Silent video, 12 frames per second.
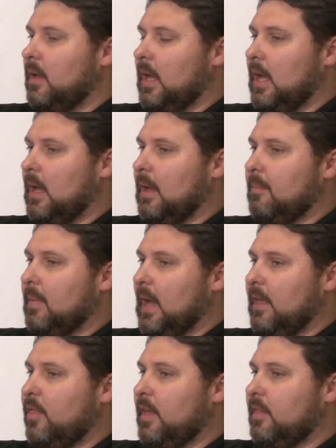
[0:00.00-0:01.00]

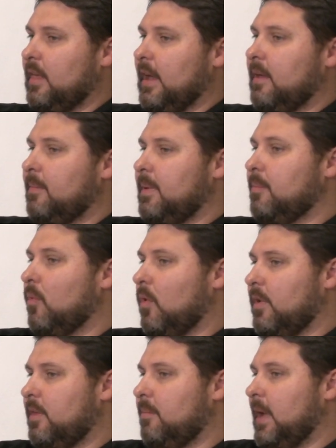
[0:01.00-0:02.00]
I think that can be
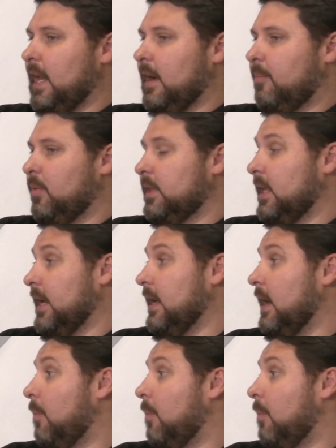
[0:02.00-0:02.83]
more than made up with like